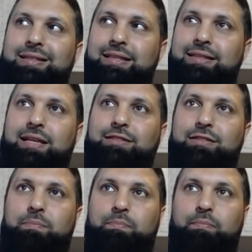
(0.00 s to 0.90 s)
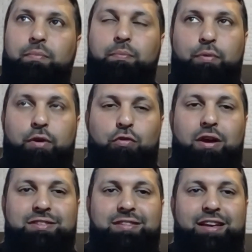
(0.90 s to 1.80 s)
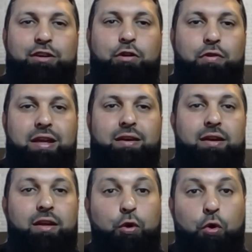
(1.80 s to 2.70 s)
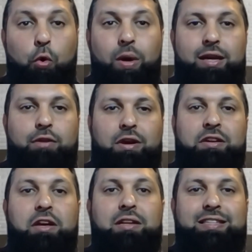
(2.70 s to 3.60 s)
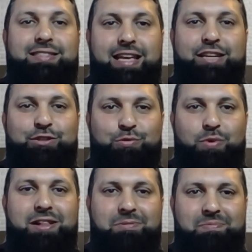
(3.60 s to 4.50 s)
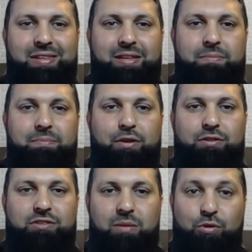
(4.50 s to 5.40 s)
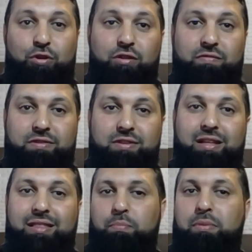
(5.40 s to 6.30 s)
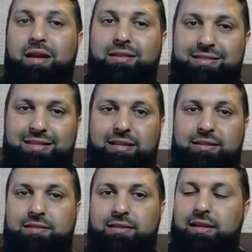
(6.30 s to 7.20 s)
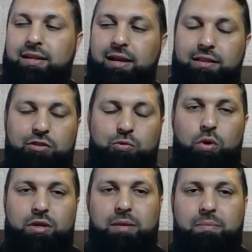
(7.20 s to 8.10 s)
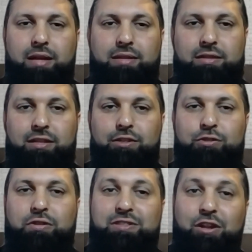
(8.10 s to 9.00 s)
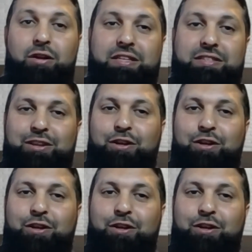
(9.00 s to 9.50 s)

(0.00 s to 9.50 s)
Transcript: they tend to progress in their career quicker at an earlier stage as well, because they are more confident and they're applying the skills and they're just working better. So there's a lot of